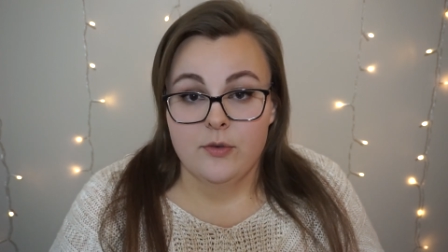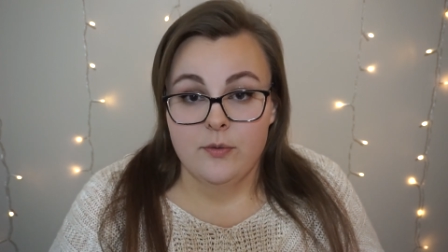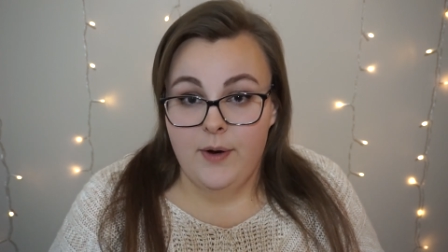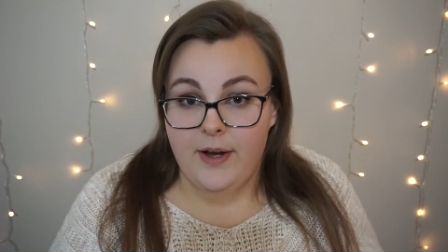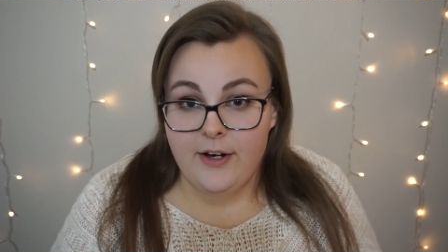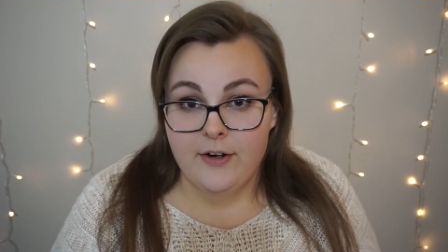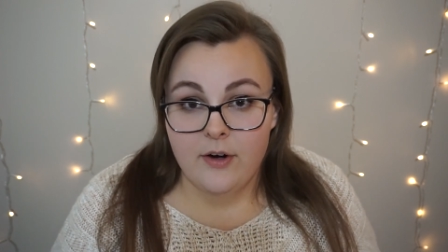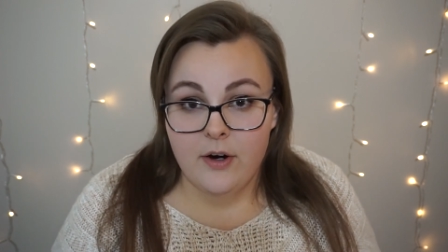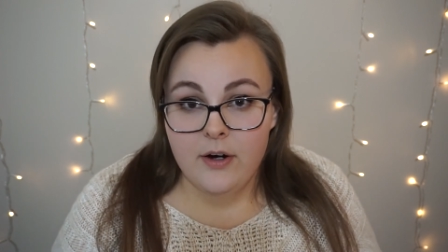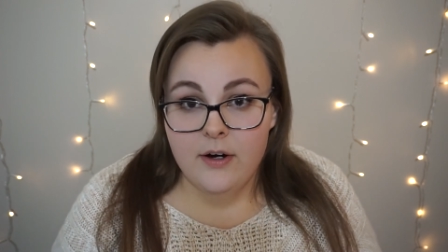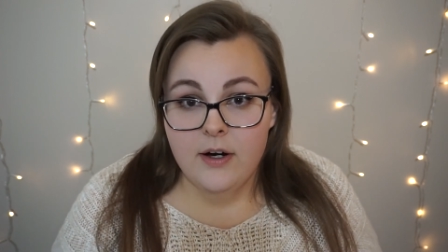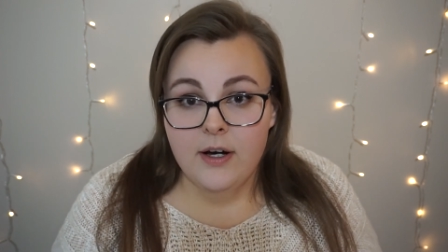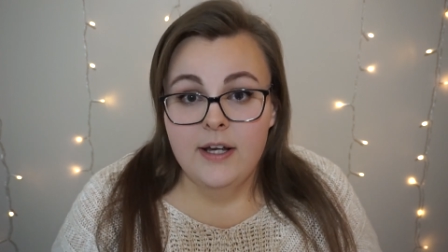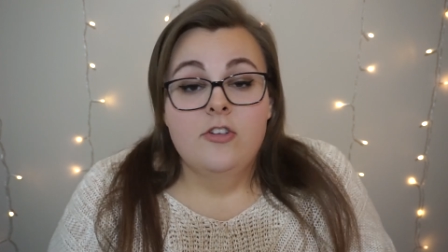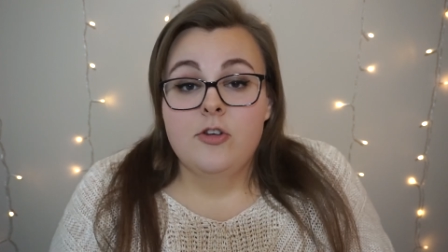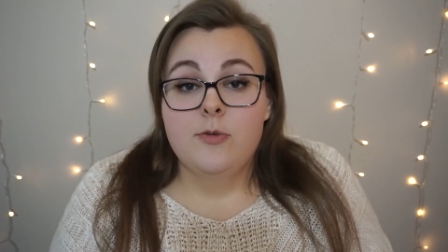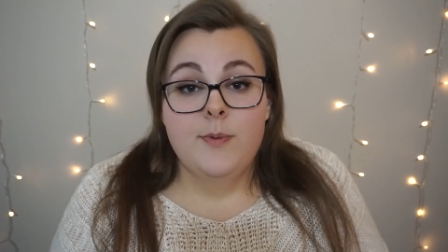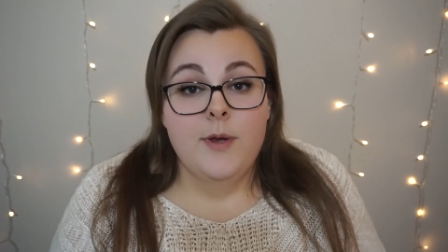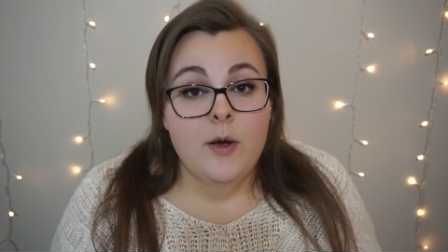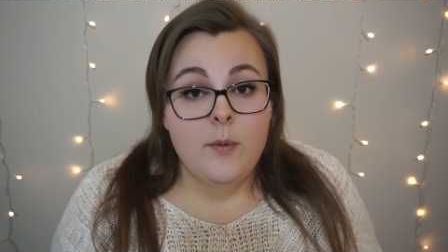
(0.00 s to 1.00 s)
radar.
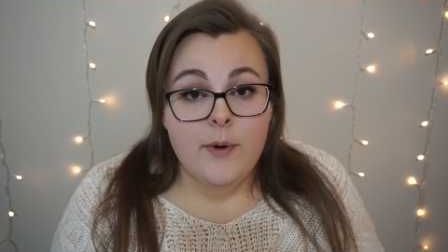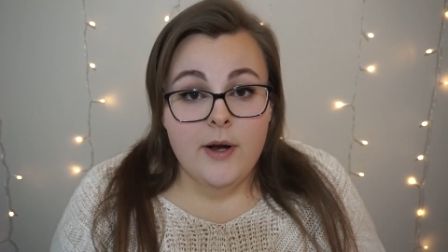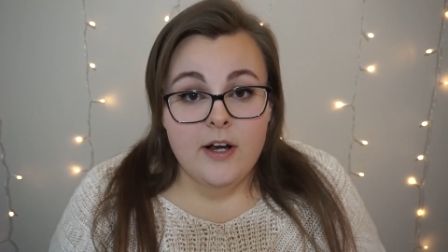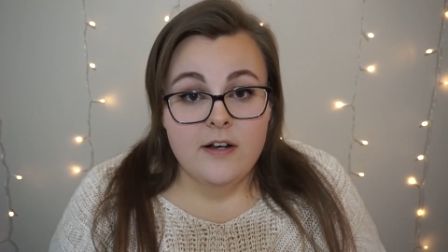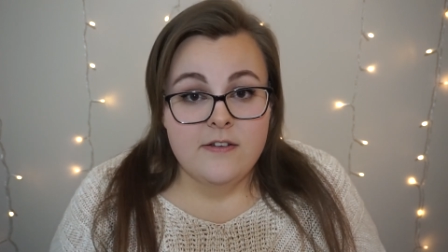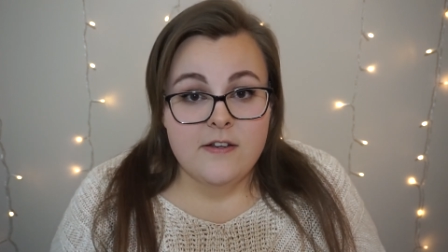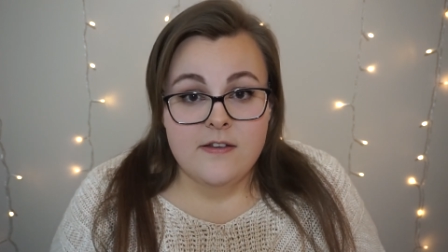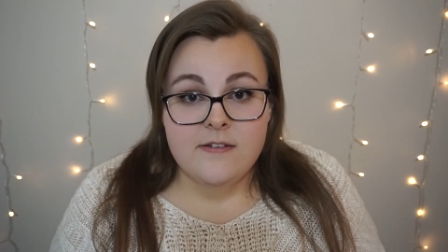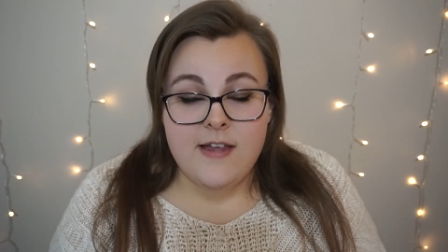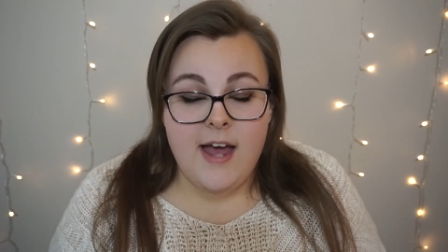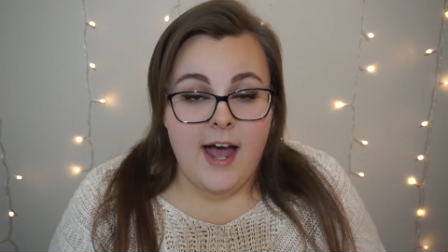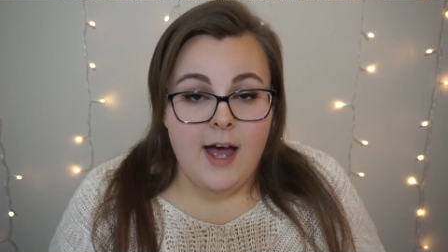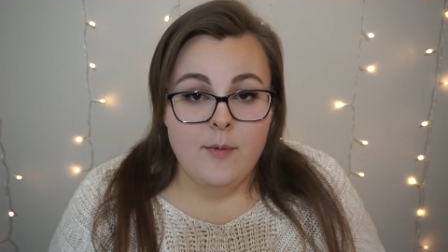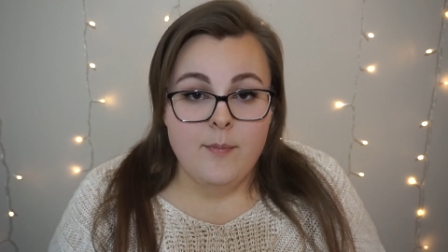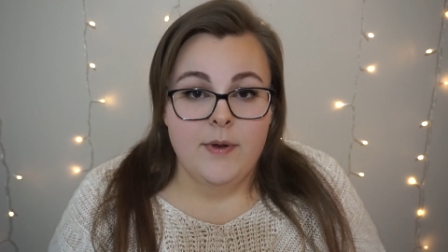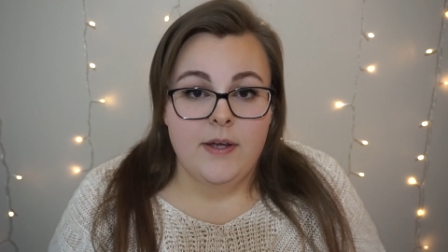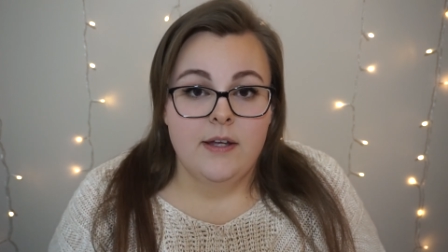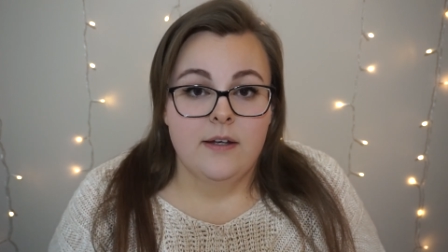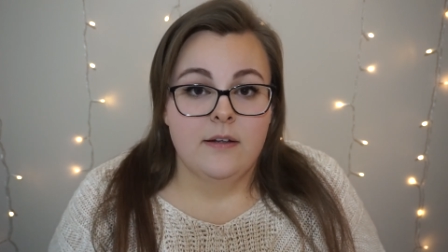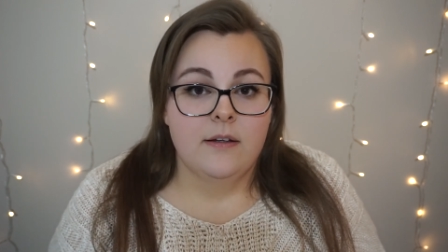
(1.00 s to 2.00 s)
Just be aware it does
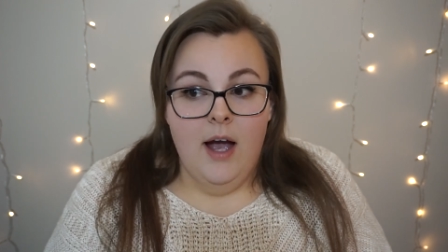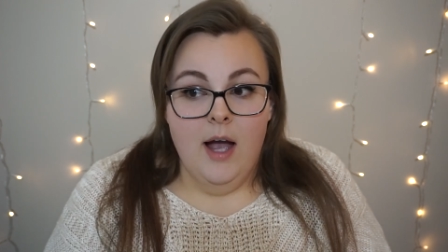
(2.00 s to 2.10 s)
happen.